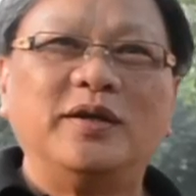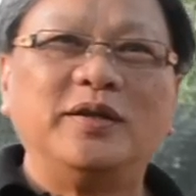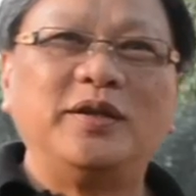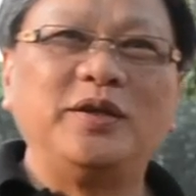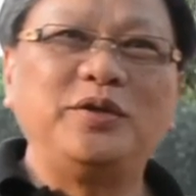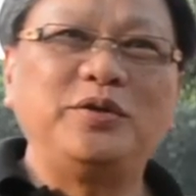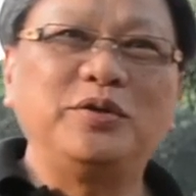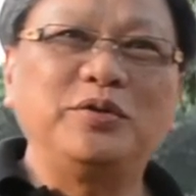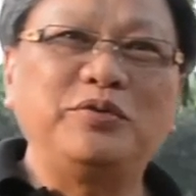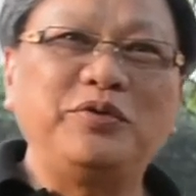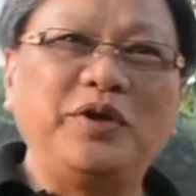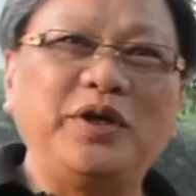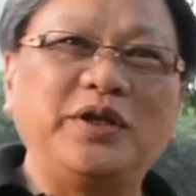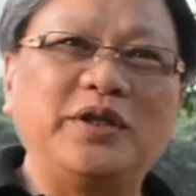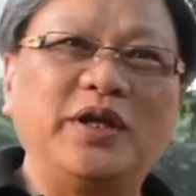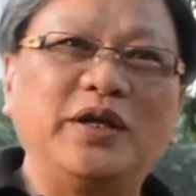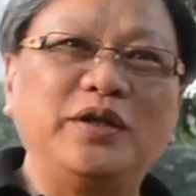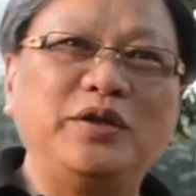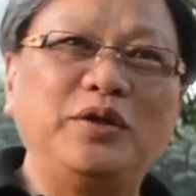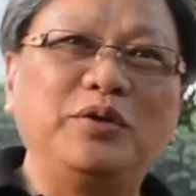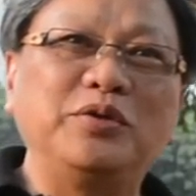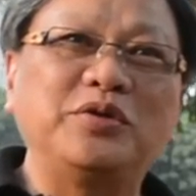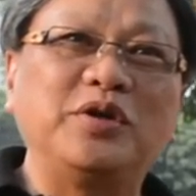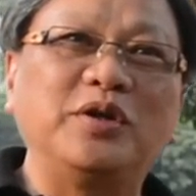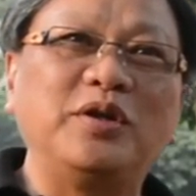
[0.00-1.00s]
Did you read
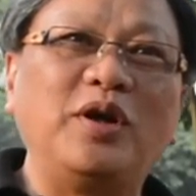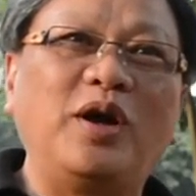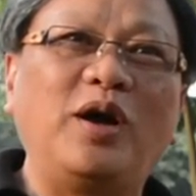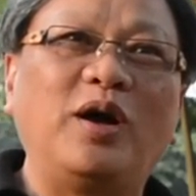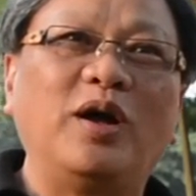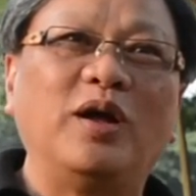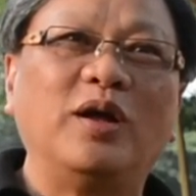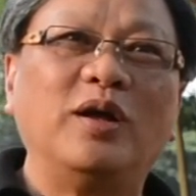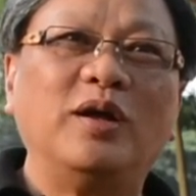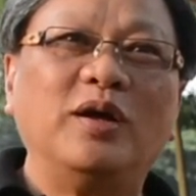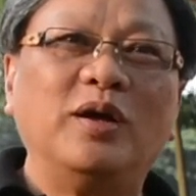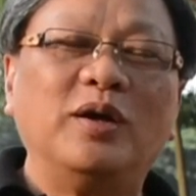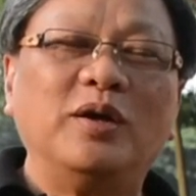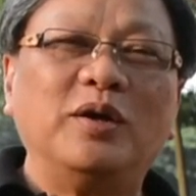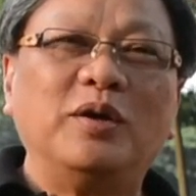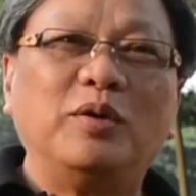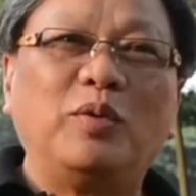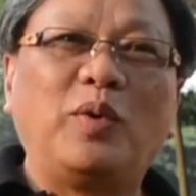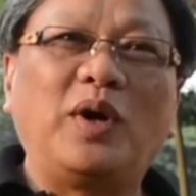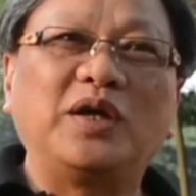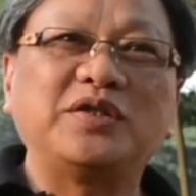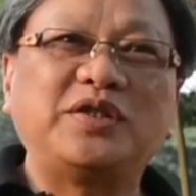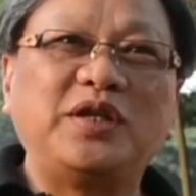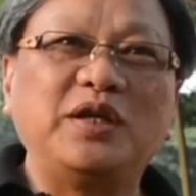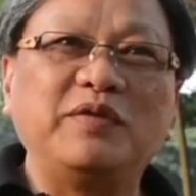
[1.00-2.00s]
the news or not?
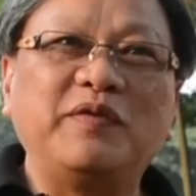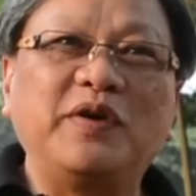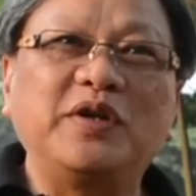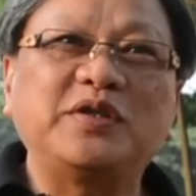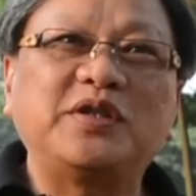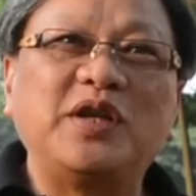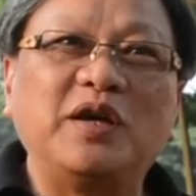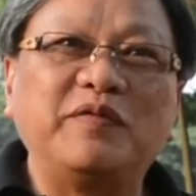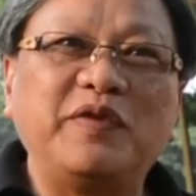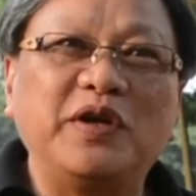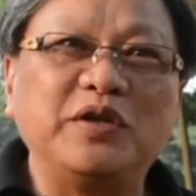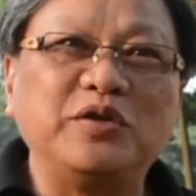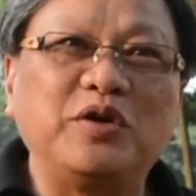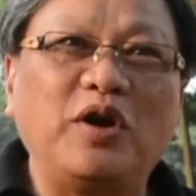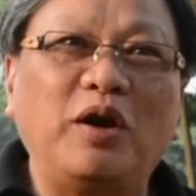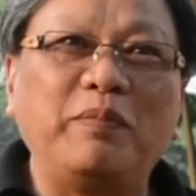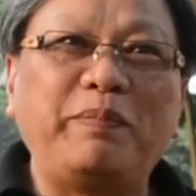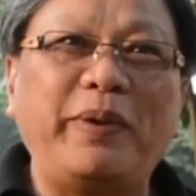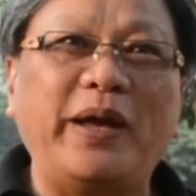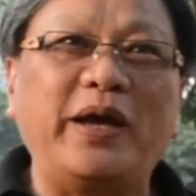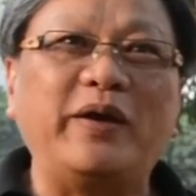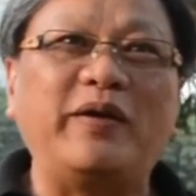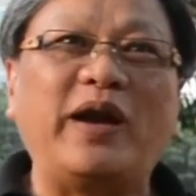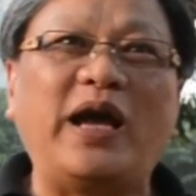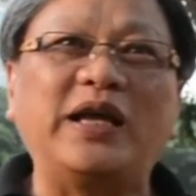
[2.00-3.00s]
Well, civil servant
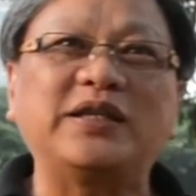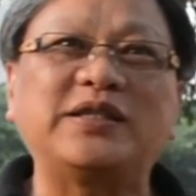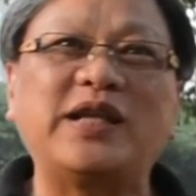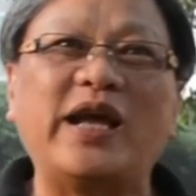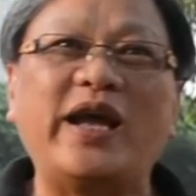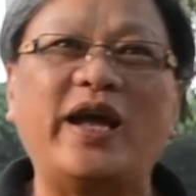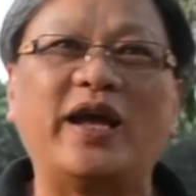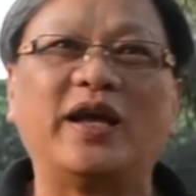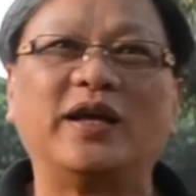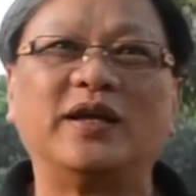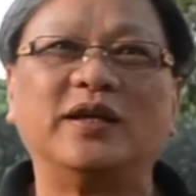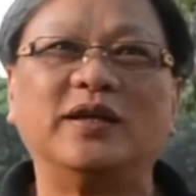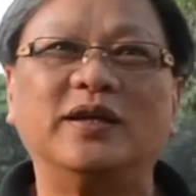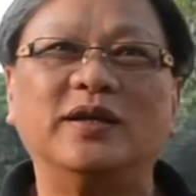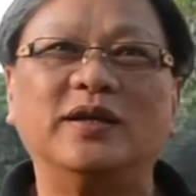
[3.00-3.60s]
got pay rise eh?